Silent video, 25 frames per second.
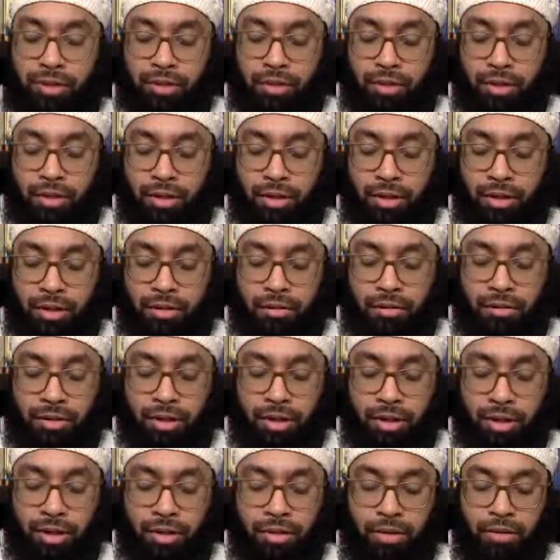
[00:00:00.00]
sallallahu
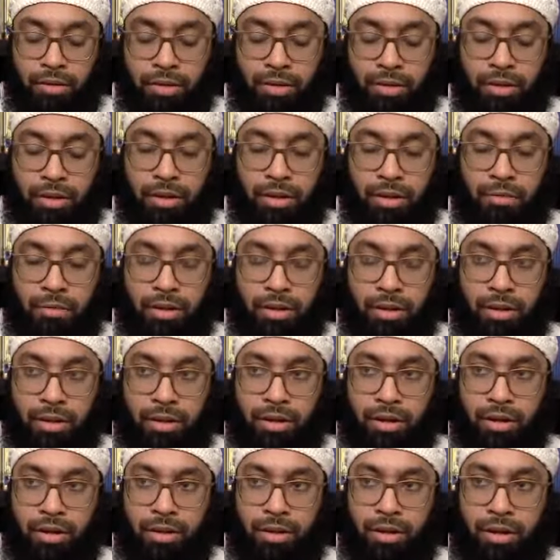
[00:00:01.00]
alayhi wa sallam
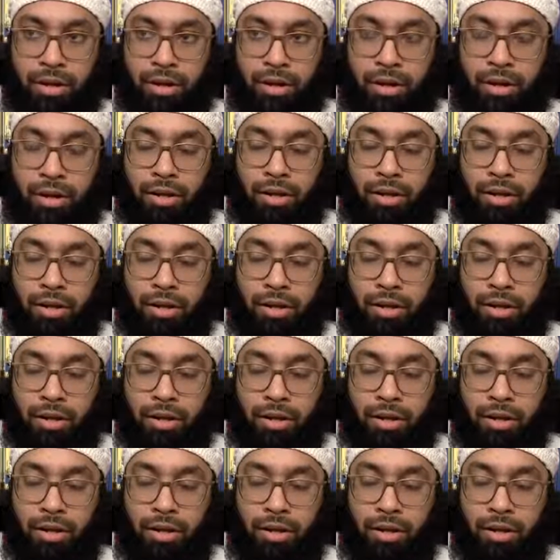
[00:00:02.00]
in